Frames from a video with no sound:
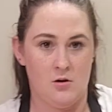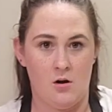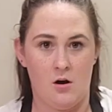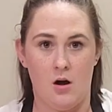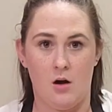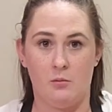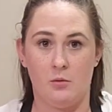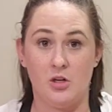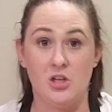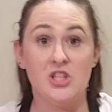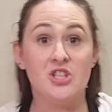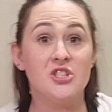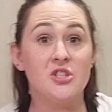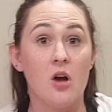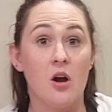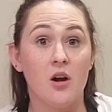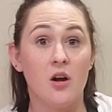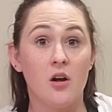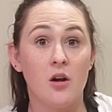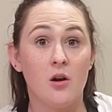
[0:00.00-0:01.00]
All right, we're gonna
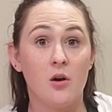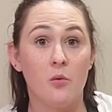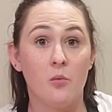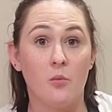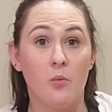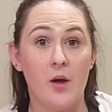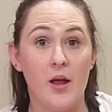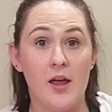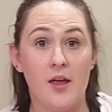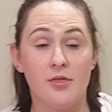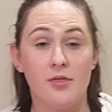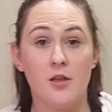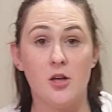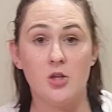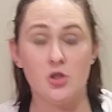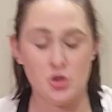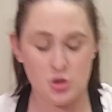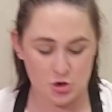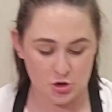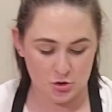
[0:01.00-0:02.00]
start with
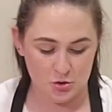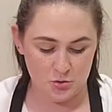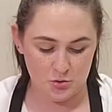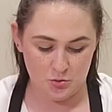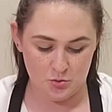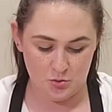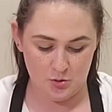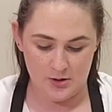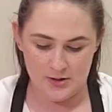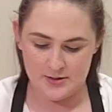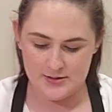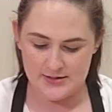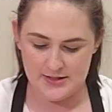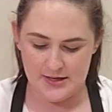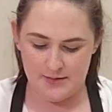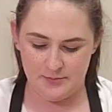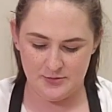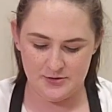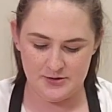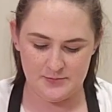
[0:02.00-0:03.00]
2
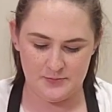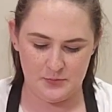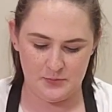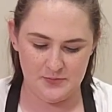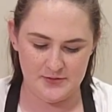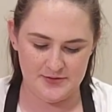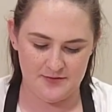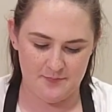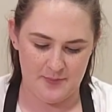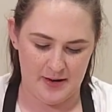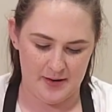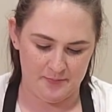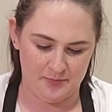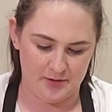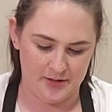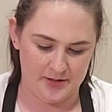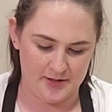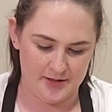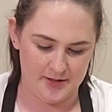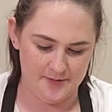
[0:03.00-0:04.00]
tablespoons of
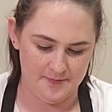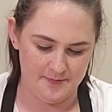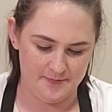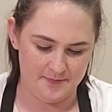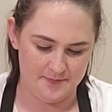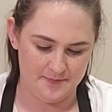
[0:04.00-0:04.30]
paprika,